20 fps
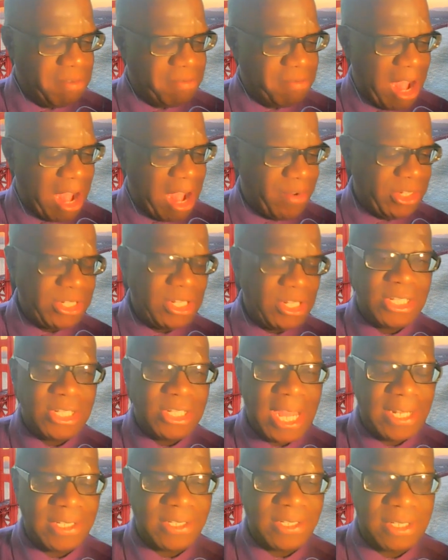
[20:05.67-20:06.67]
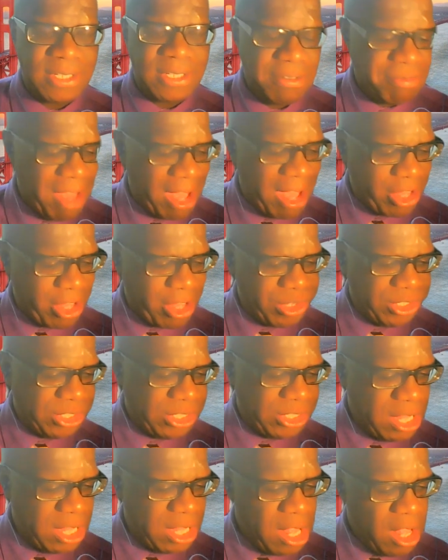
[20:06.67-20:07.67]
viruses, and
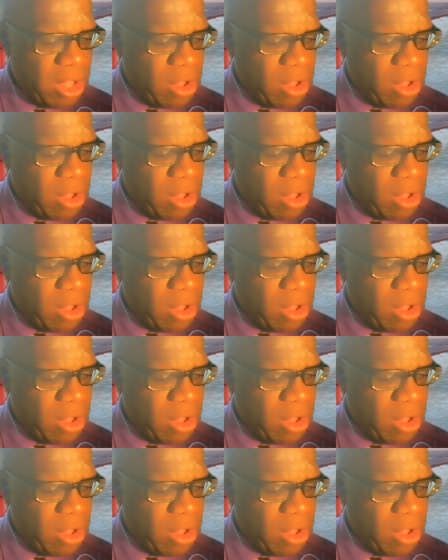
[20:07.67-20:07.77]
infections.